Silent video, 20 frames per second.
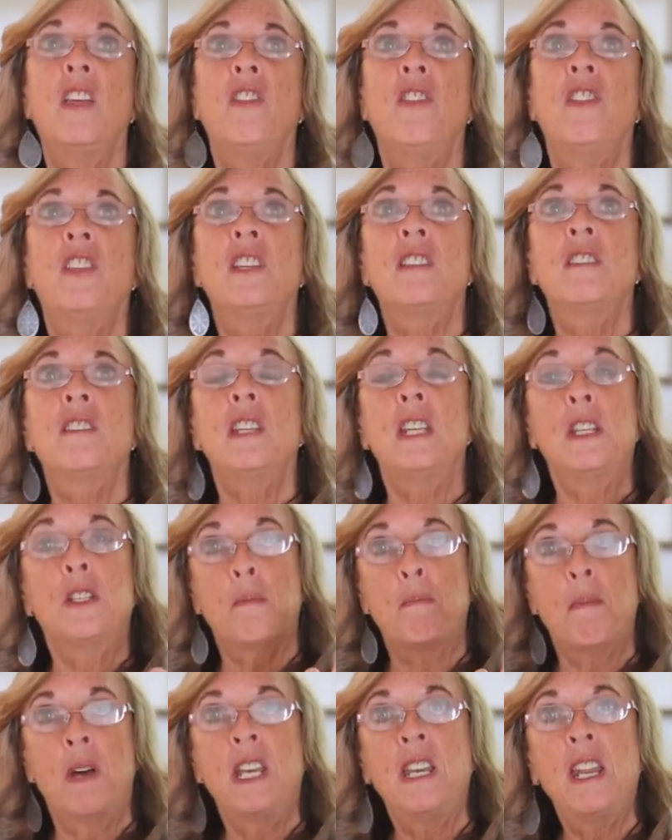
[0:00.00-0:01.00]
This is
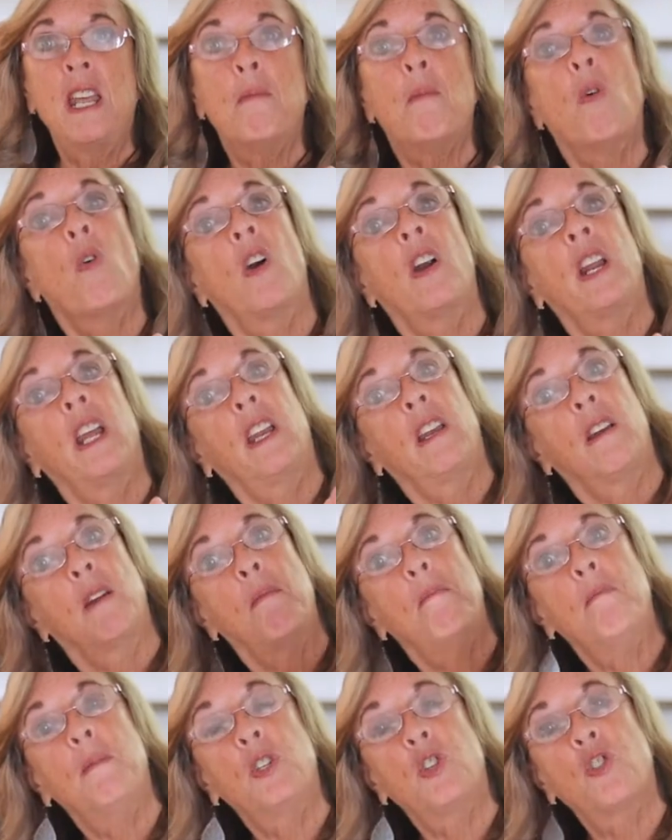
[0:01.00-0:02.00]
Monday morning.
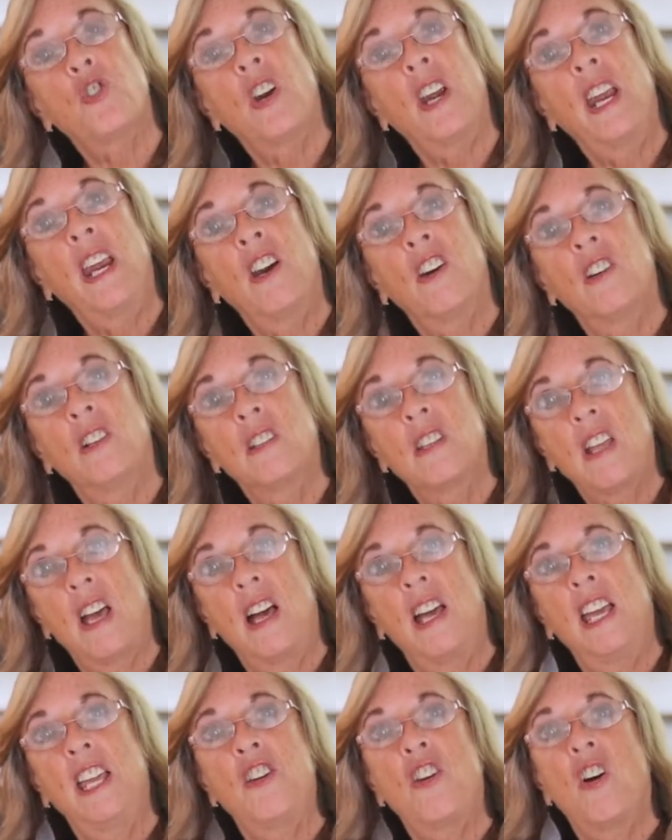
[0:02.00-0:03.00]
Mr. Harrell
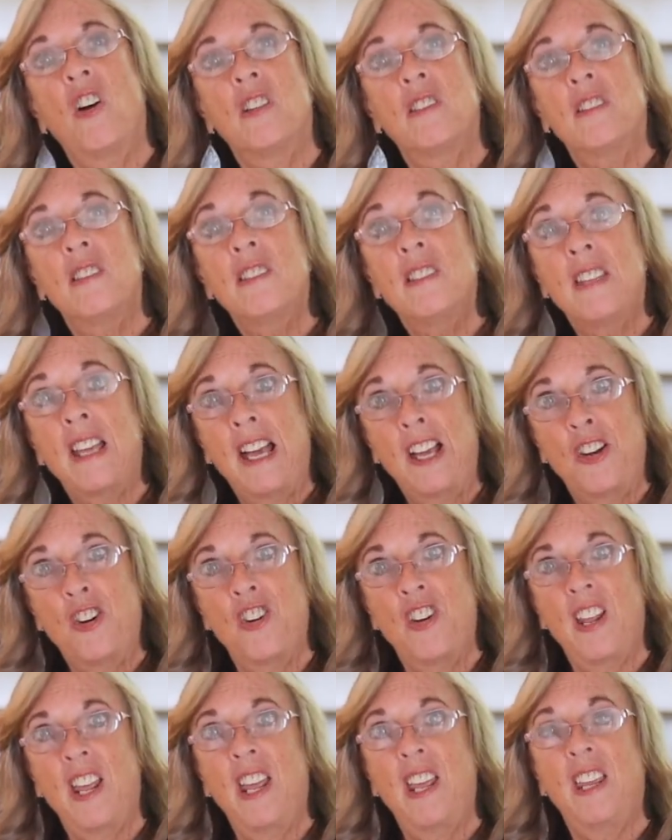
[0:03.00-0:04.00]
died on
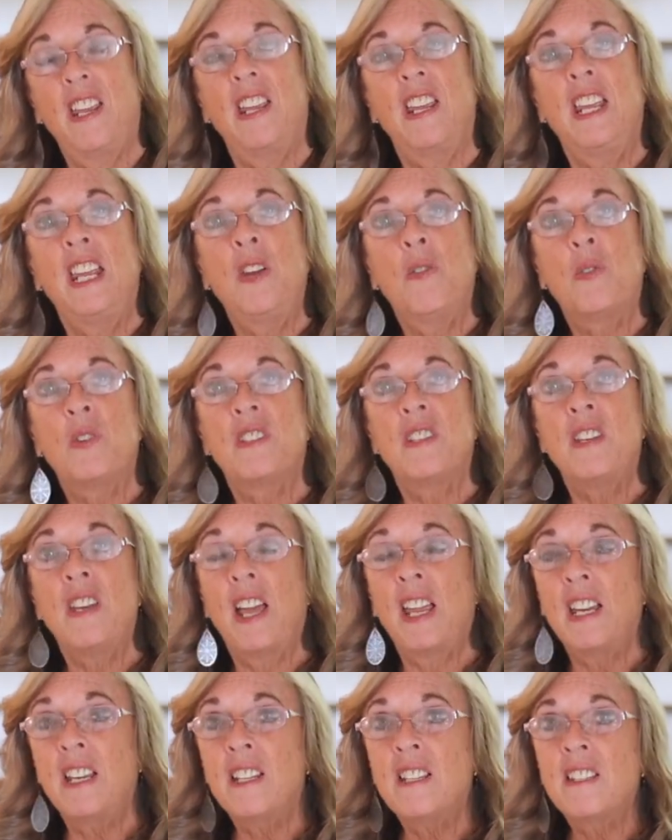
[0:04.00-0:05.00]
Saturday. He was
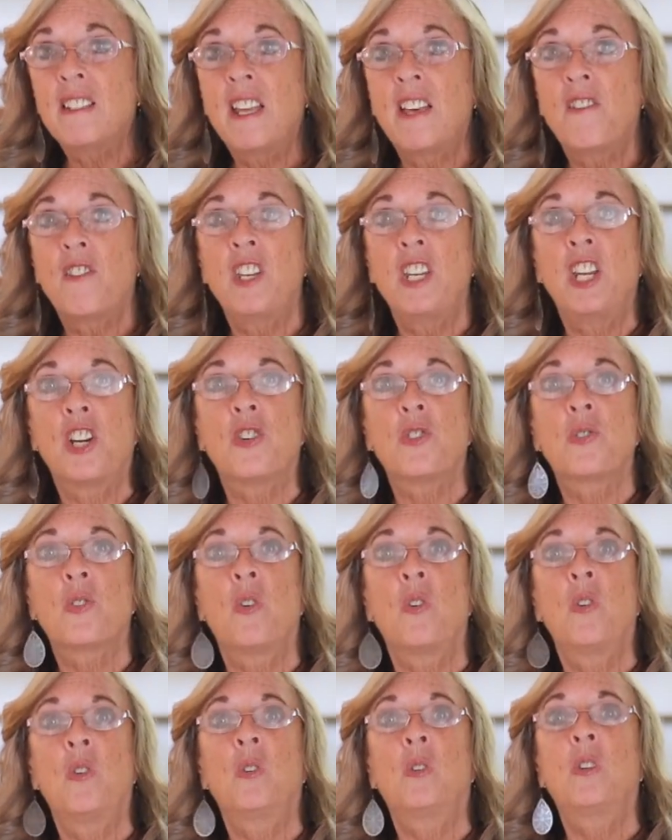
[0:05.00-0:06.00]
97 years
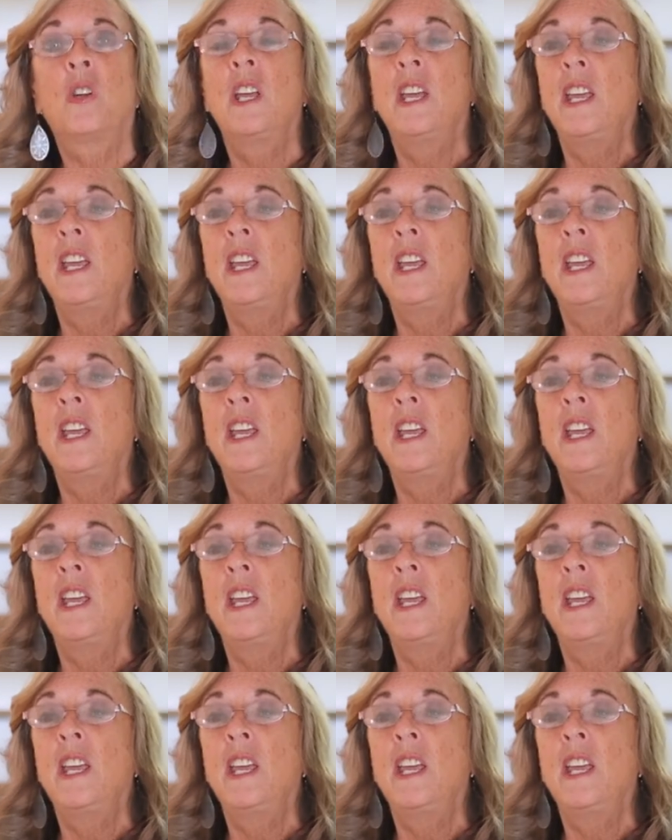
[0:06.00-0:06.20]
old.